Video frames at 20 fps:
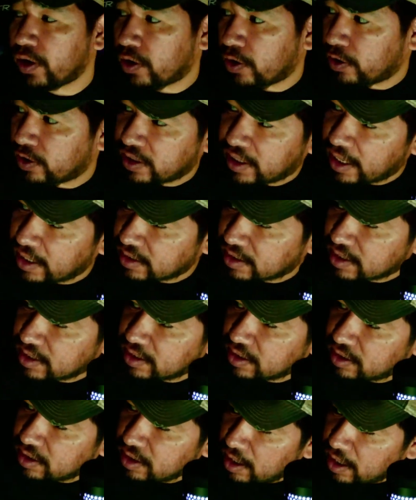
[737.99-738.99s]
Her desk
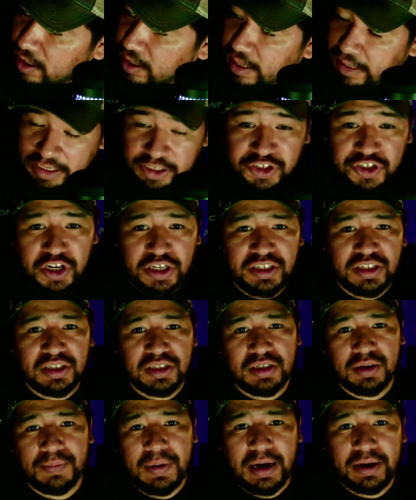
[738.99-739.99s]
is like adjacent
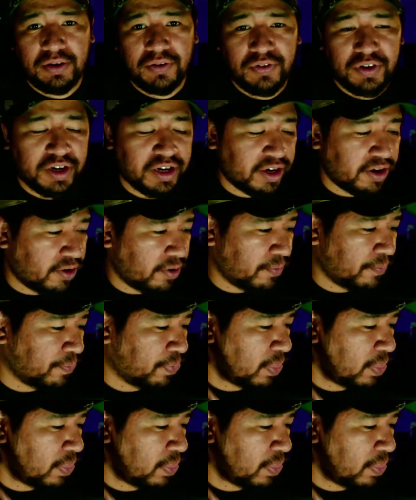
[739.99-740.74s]
to mine over here.